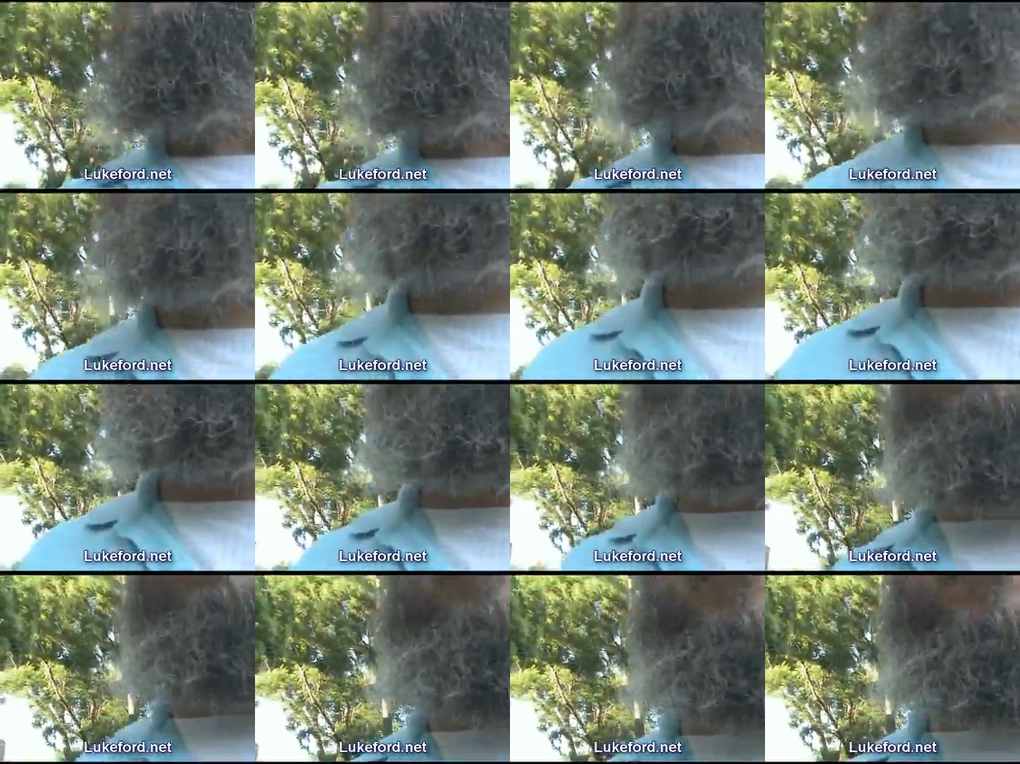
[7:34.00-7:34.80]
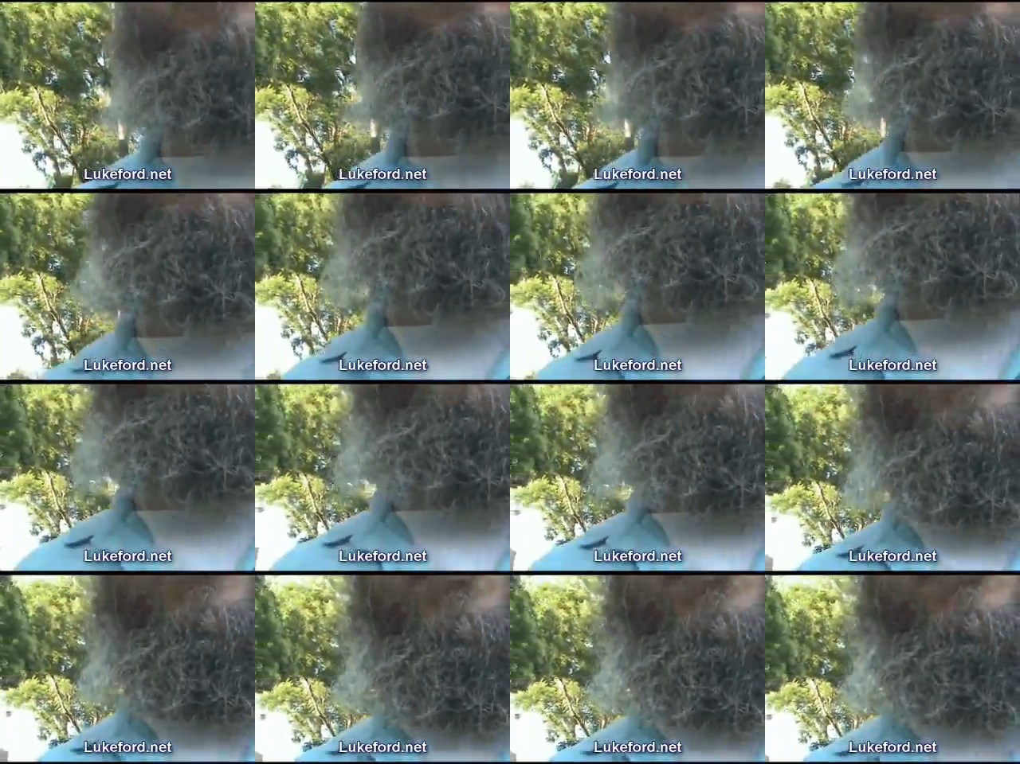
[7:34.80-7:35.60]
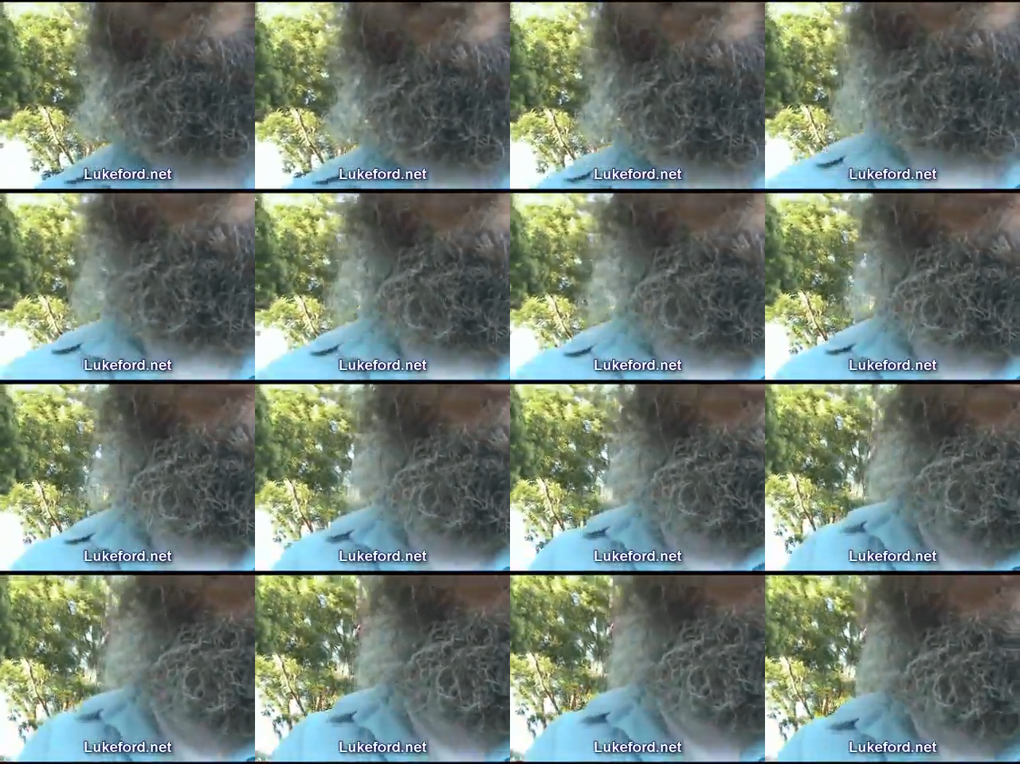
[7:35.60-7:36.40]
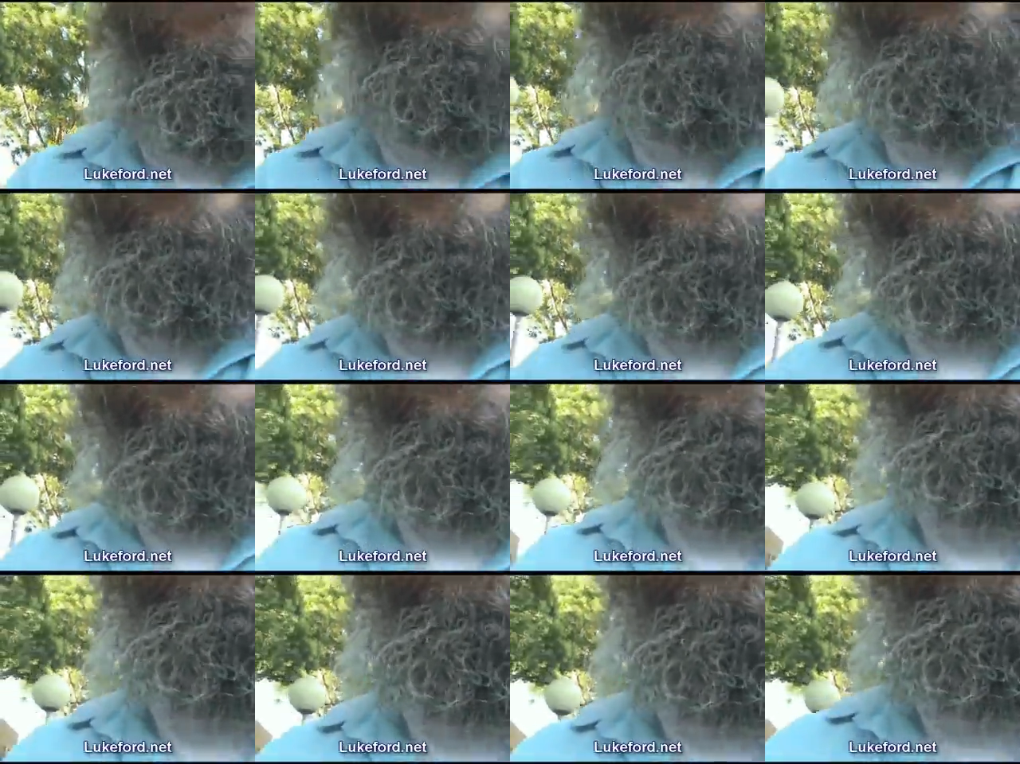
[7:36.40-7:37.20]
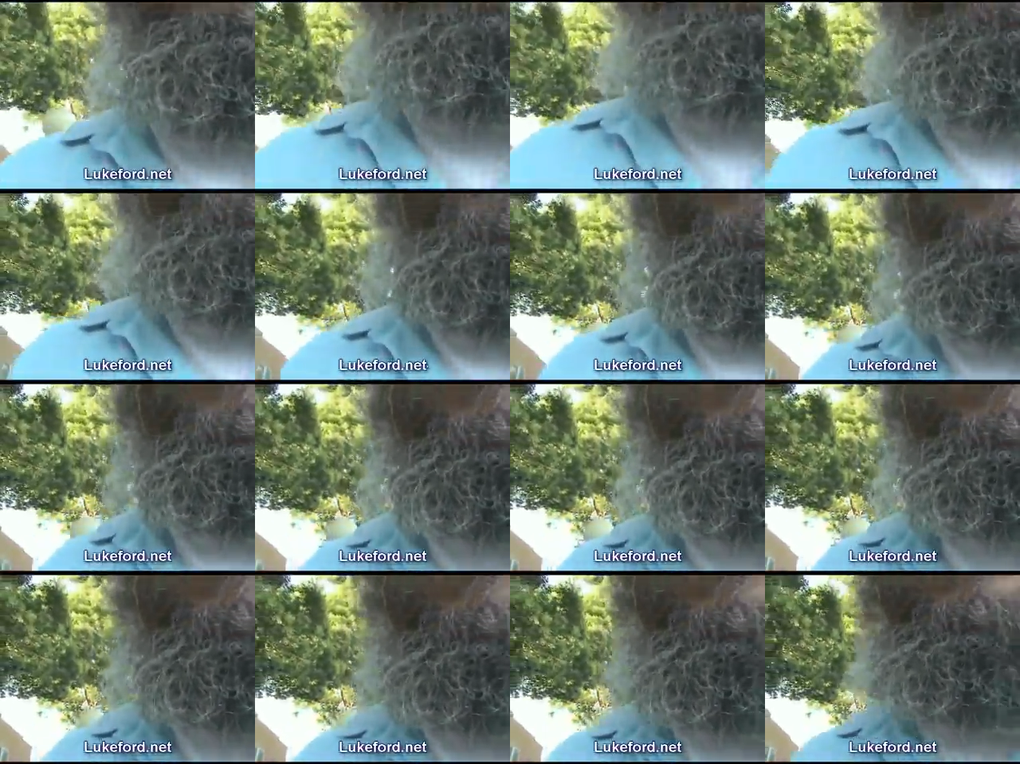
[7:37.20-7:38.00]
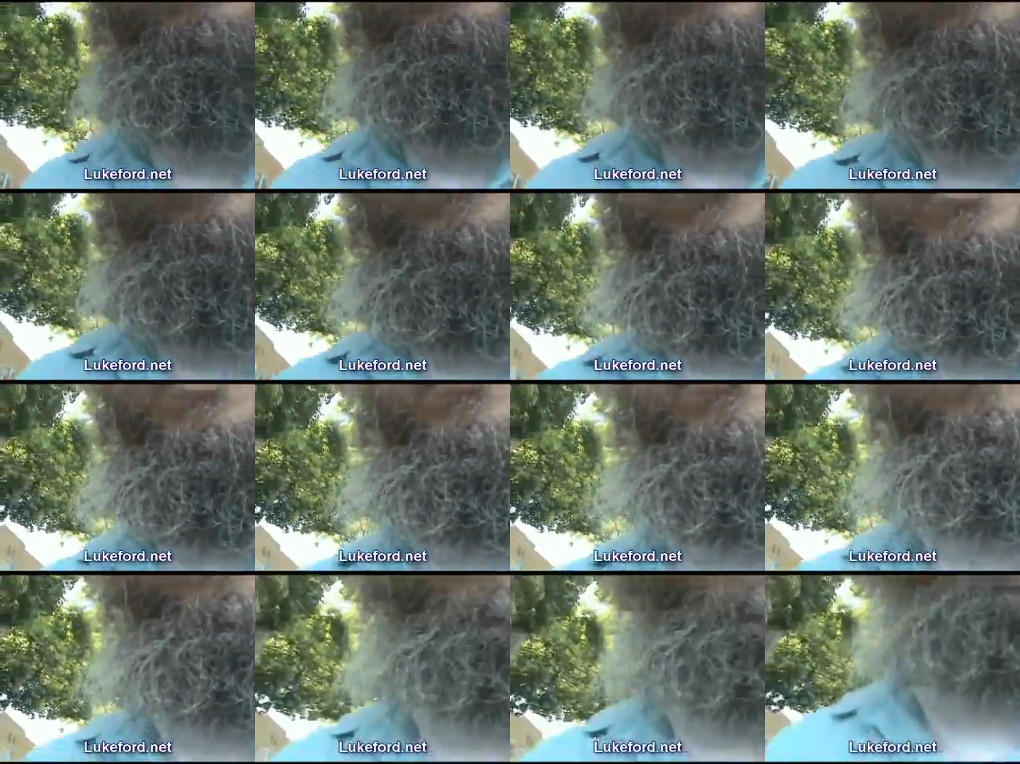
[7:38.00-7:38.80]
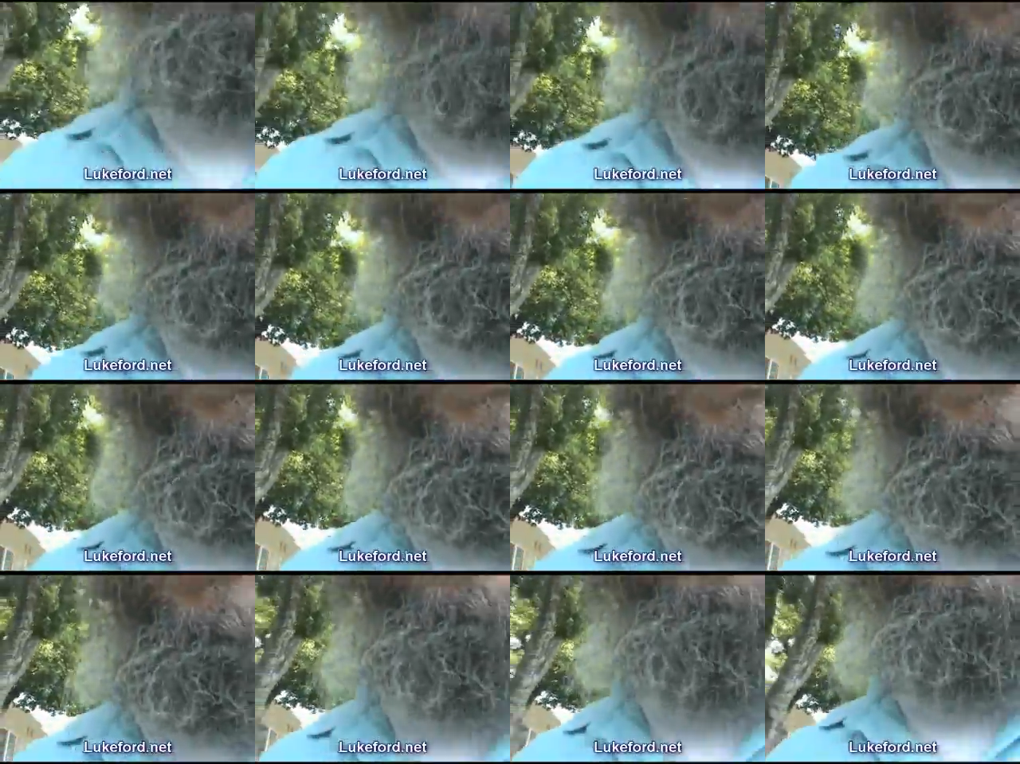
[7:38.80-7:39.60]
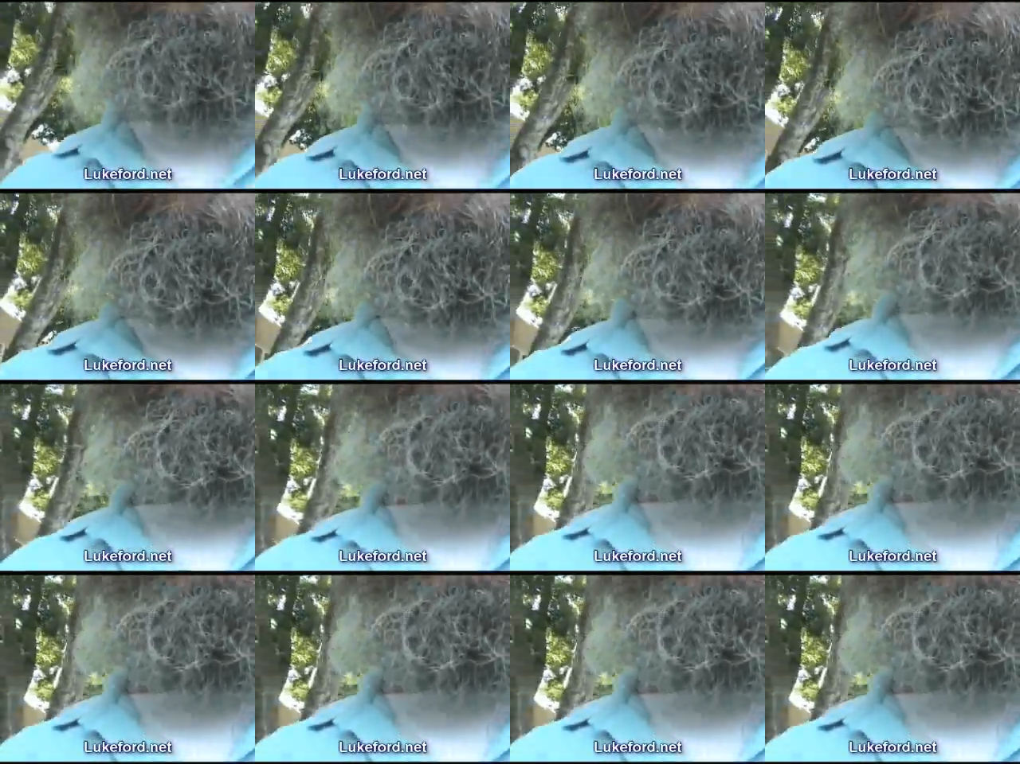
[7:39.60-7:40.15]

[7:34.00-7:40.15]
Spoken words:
(no speaker visible)